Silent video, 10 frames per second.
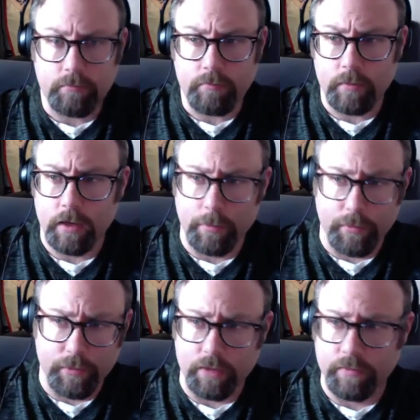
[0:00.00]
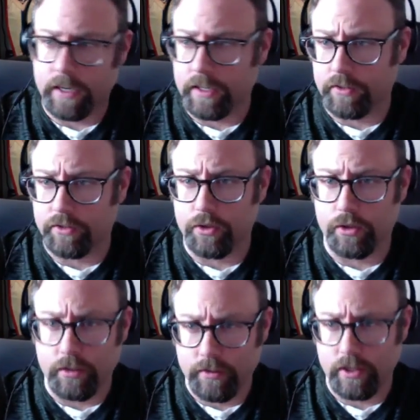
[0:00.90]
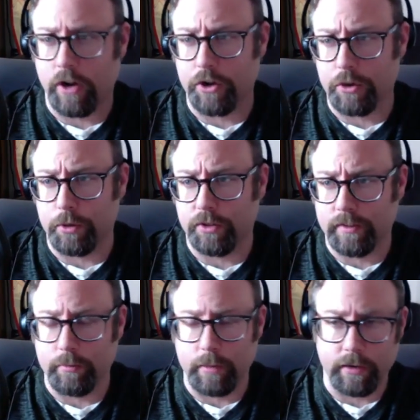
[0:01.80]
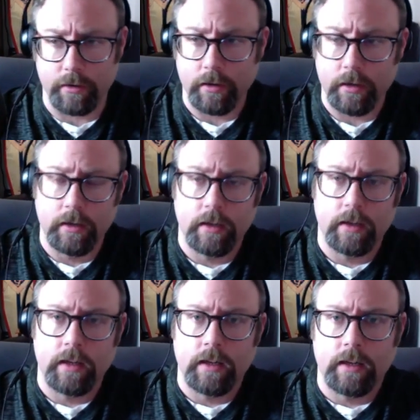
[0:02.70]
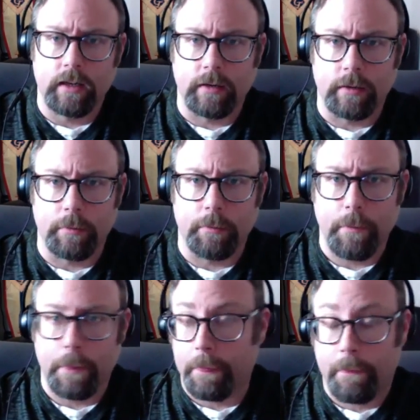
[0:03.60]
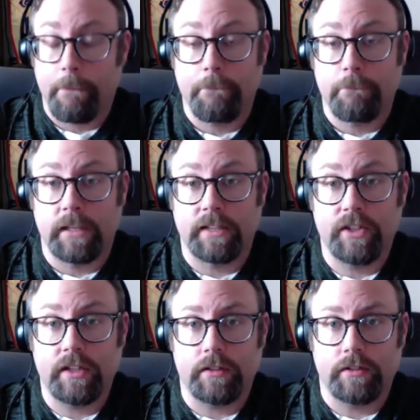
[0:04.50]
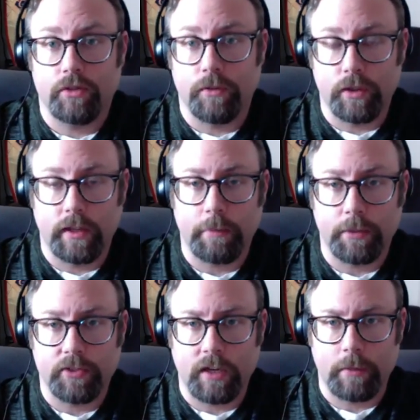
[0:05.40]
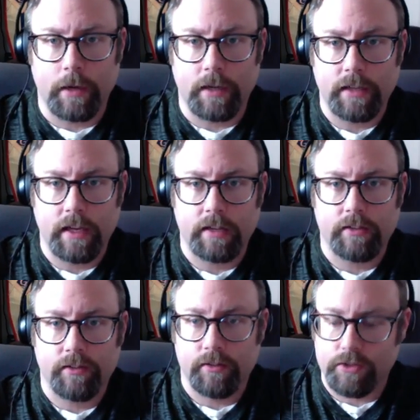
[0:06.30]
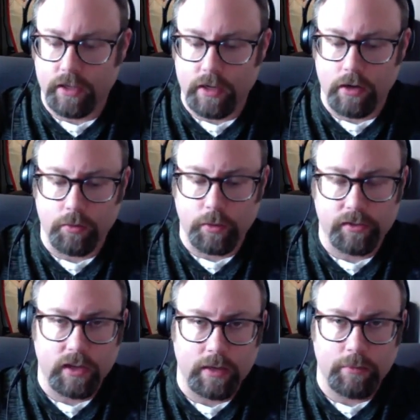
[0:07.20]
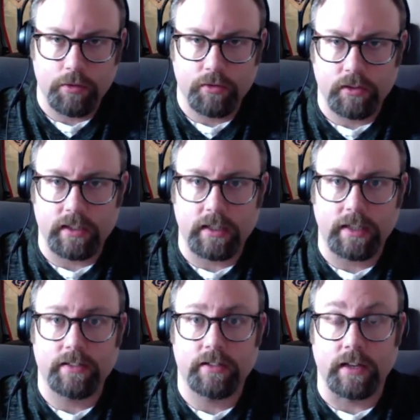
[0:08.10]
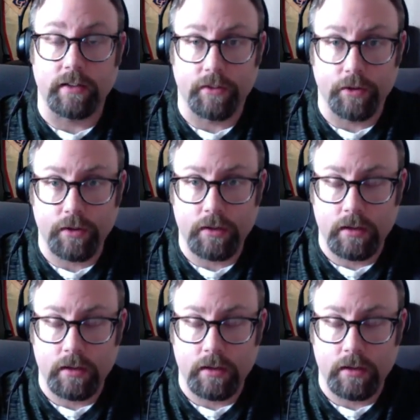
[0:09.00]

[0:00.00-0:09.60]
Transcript: if you can find it, it's good. The audiobook's even better. But that's it. So if you like Masonic podcasts, check out Whence Came You, Sunday nights, 9:30.